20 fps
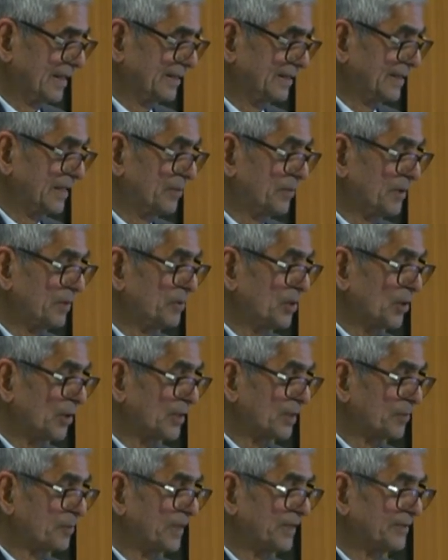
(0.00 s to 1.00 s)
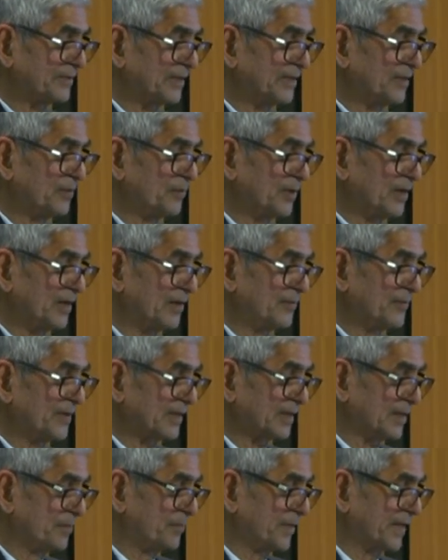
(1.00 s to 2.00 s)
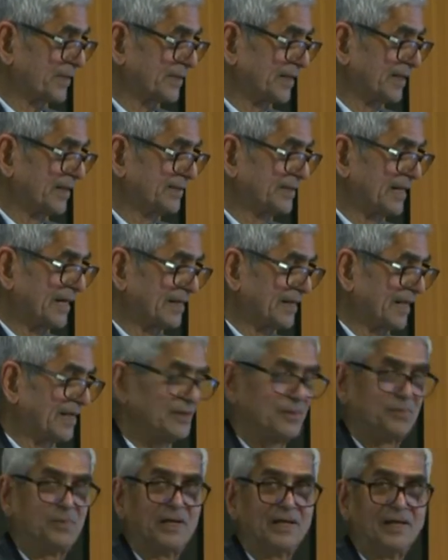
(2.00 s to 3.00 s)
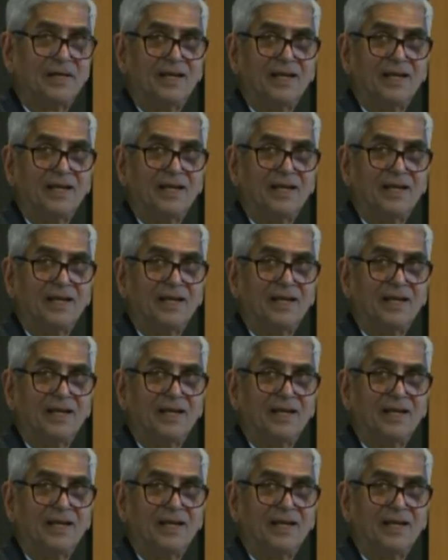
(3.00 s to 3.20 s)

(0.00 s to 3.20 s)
There may be other places in the world where compassion is that tangible.